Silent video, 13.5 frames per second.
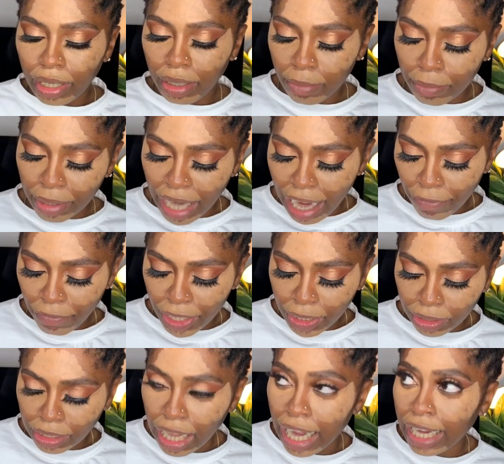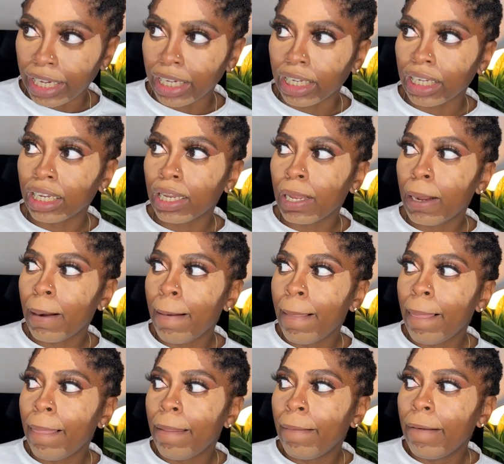But I felt like
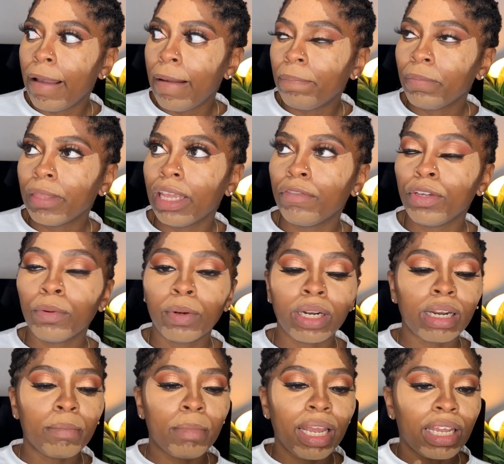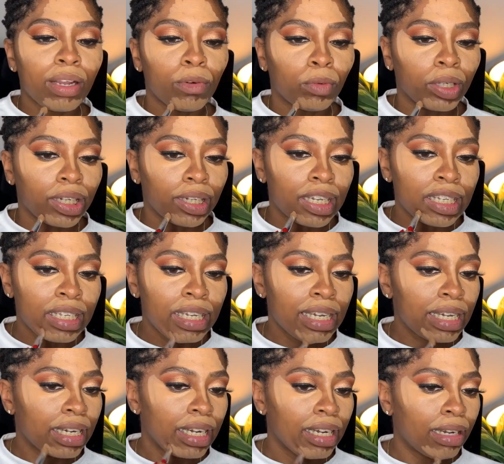if you were gonna make it realistic
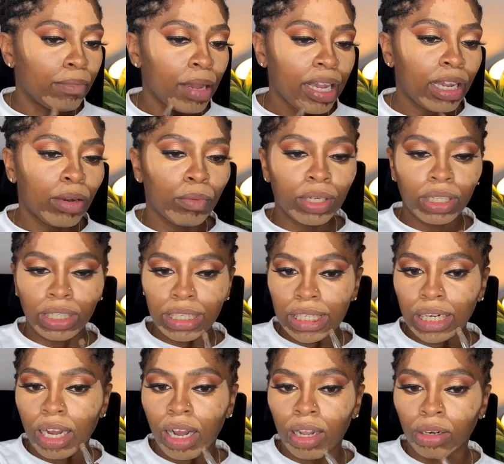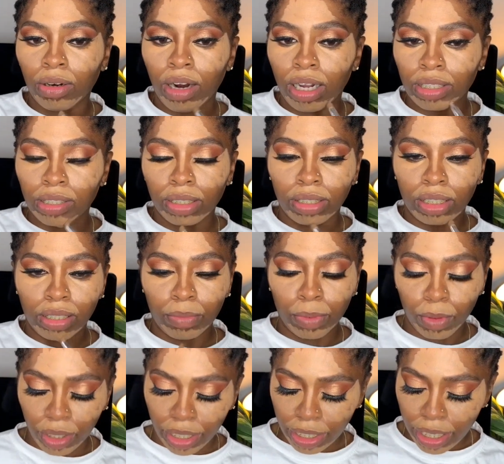all across the
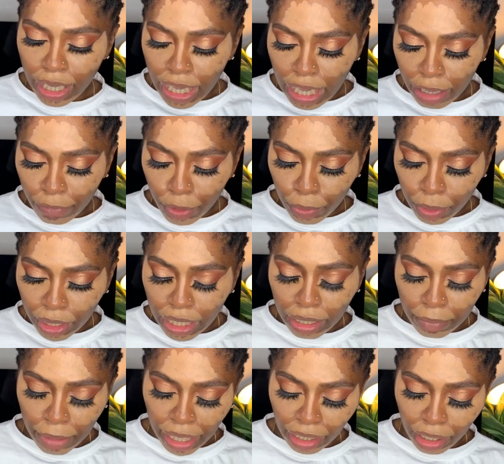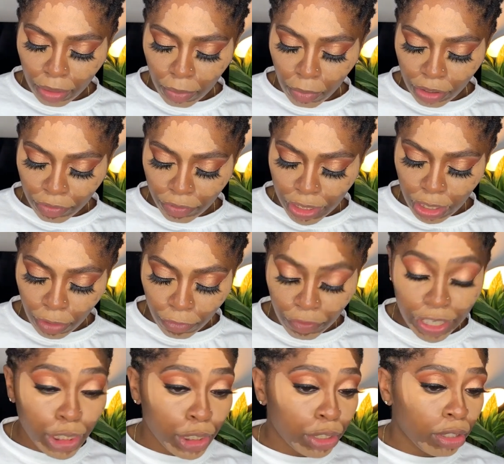board. If you were gonna make it more so
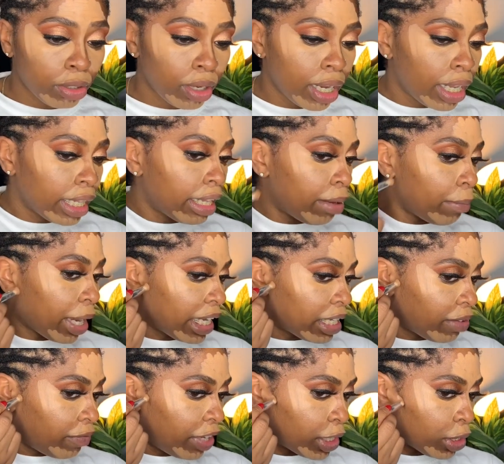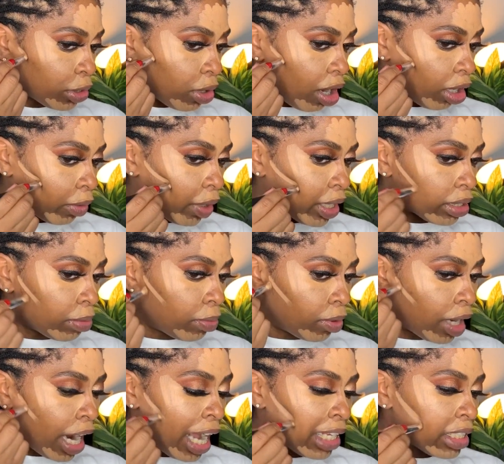fictional, then make it fictional all across the board.
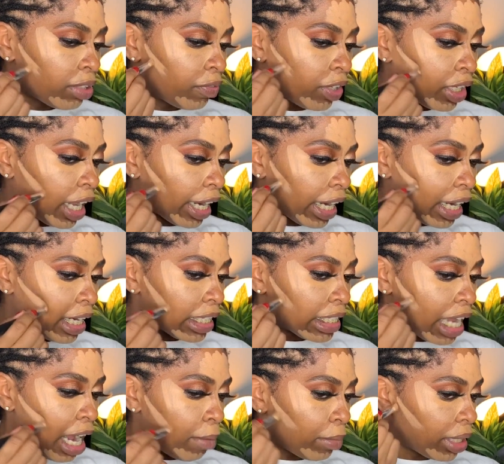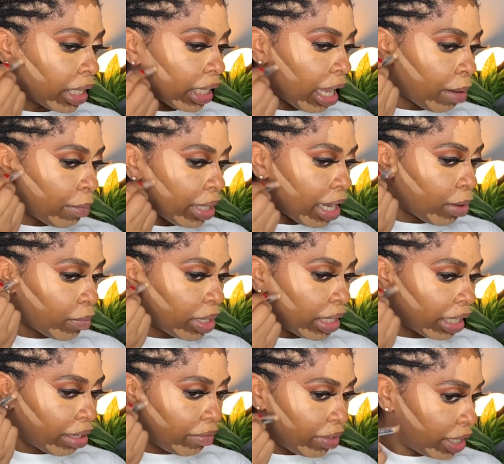I just feel like in the time and the climate that we
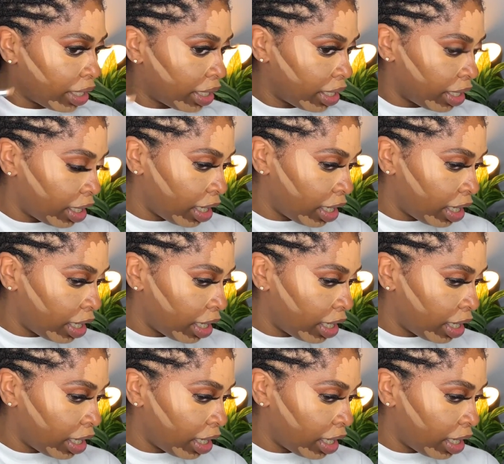live in,